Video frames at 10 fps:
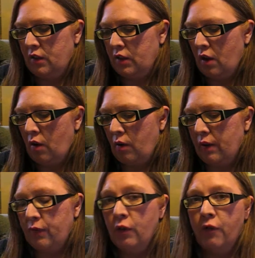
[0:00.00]
So
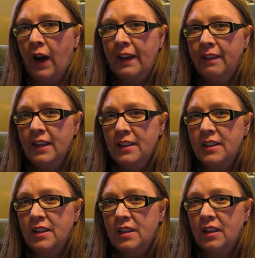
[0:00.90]
if you find these
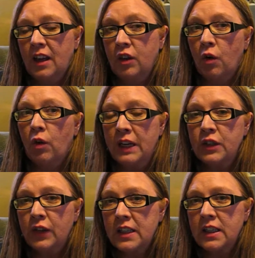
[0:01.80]
and you're
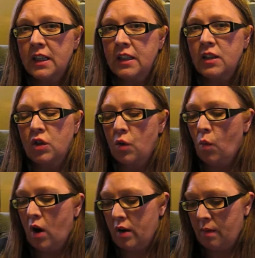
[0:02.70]
interested in these and you
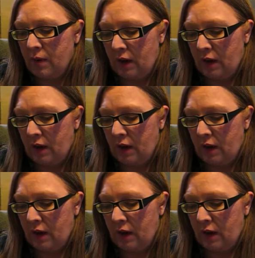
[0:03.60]
want them,